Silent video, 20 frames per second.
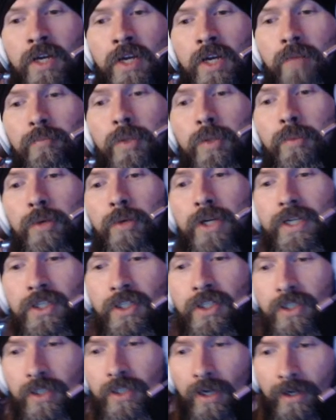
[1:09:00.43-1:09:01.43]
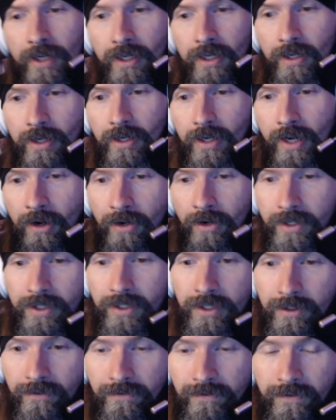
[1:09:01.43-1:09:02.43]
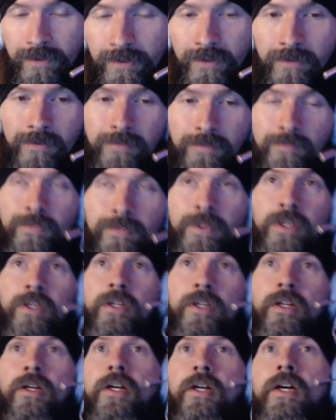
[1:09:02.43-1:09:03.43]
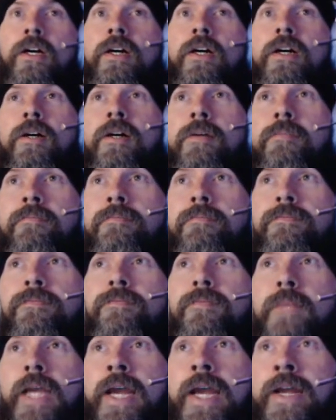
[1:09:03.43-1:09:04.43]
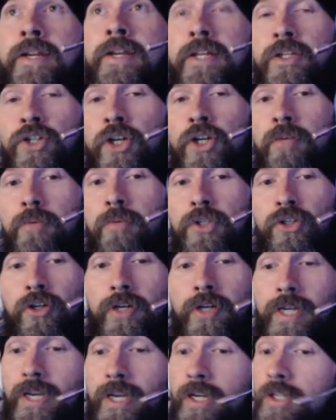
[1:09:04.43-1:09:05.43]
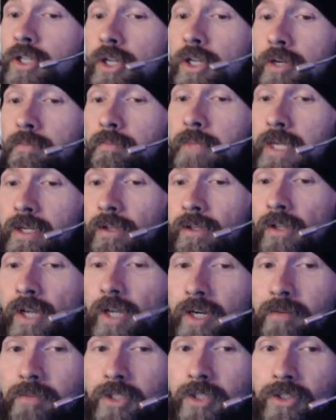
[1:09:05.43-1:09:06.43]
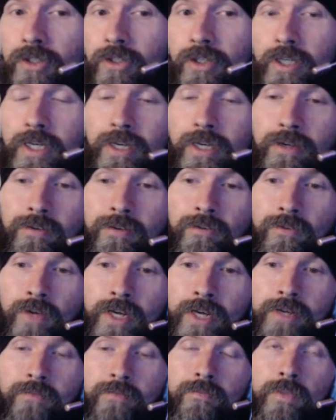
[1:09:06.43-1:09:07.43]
People get stuck in a narrative. And it took maturity. It took me a lot of maturity, right?